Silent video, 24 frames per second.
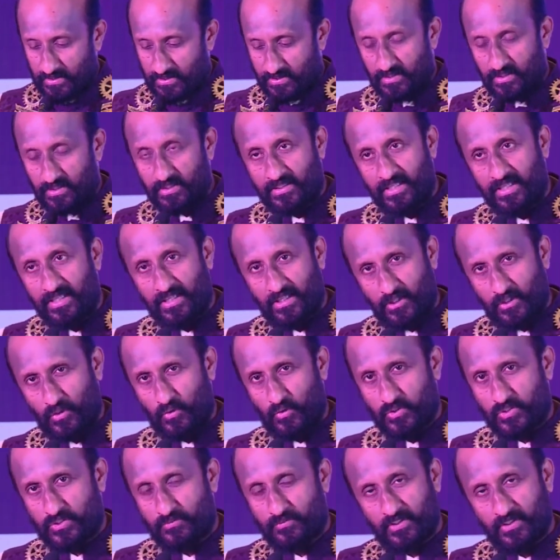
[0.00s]
30
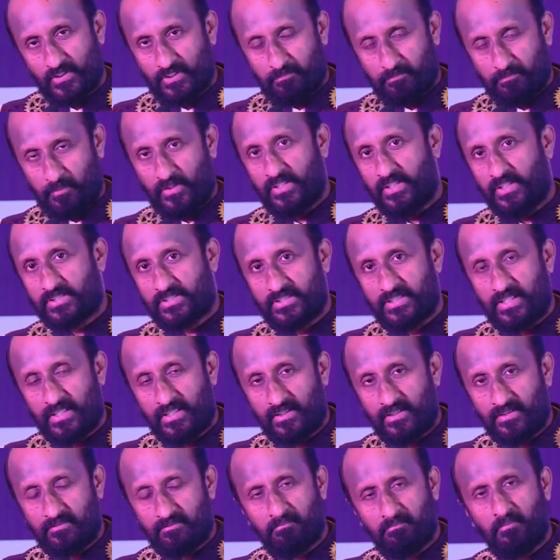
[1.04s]
crores worth of projects
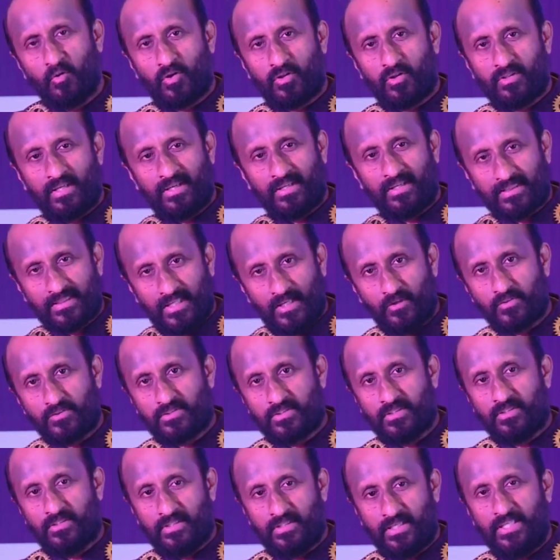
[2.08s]
done, more than
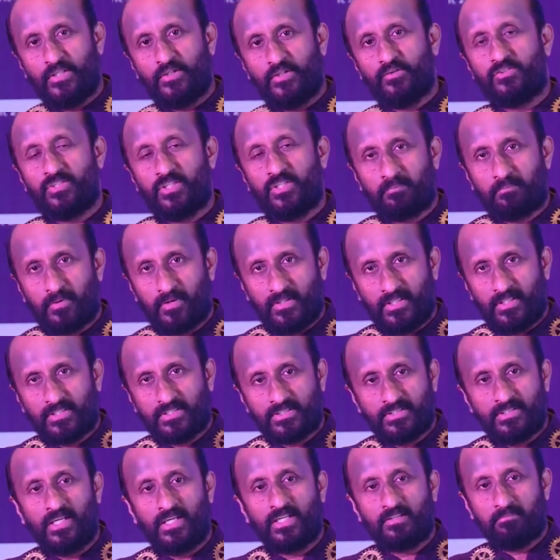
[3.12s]
1,000 individual
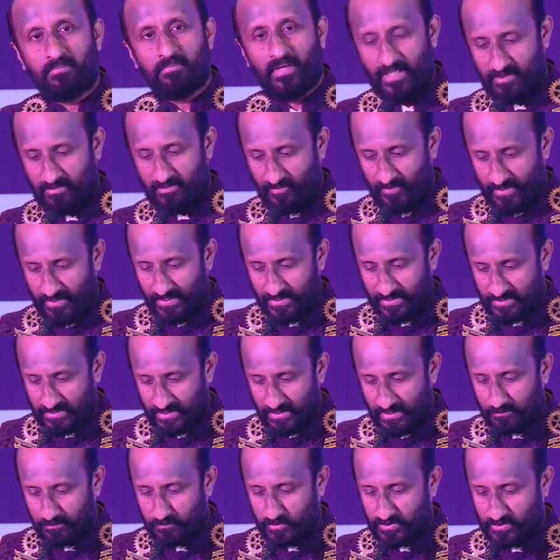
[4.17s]
projects done by various
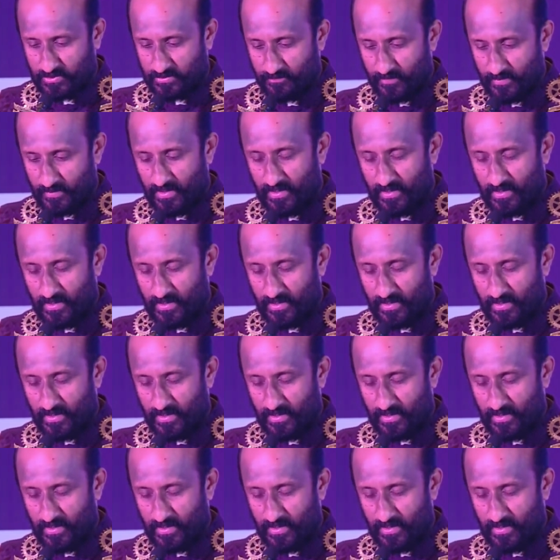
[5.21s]
clubs,